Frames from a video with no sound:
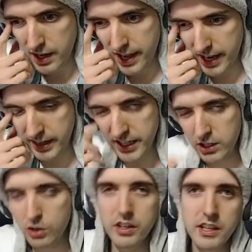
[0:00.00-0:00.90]
And I
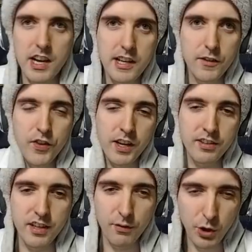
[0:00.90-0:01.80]
think you can kind of
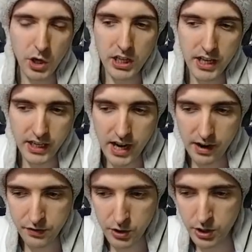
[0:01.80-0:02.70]
fix it if you click
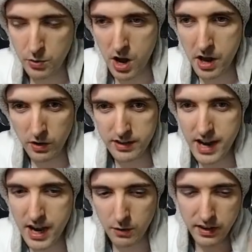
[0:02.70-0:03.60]
after you
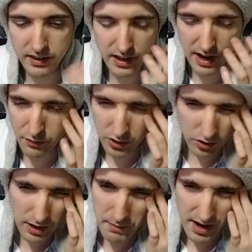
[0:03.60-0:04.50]
auto-attack with it, after you
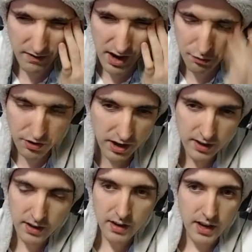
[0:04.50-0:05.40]
come out of alpha.
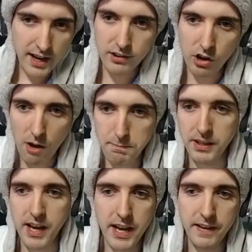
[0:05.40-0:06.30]
It's
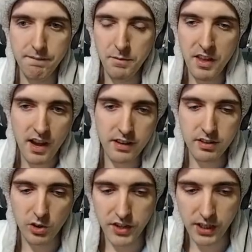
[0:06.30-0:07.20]
complicated. I still think